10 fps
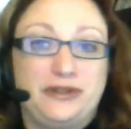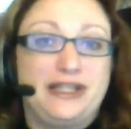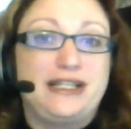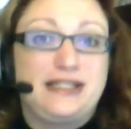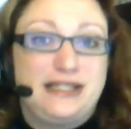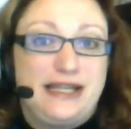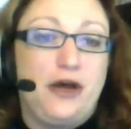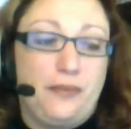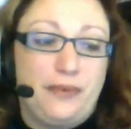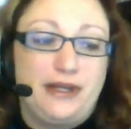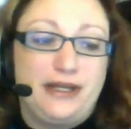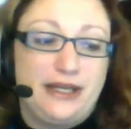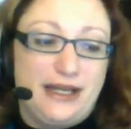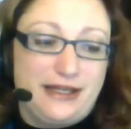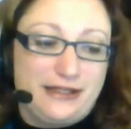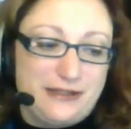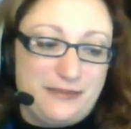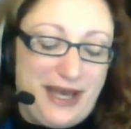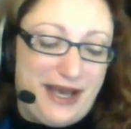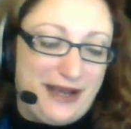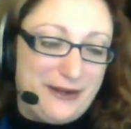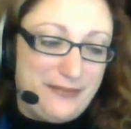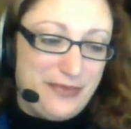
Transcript: links to help connect us back?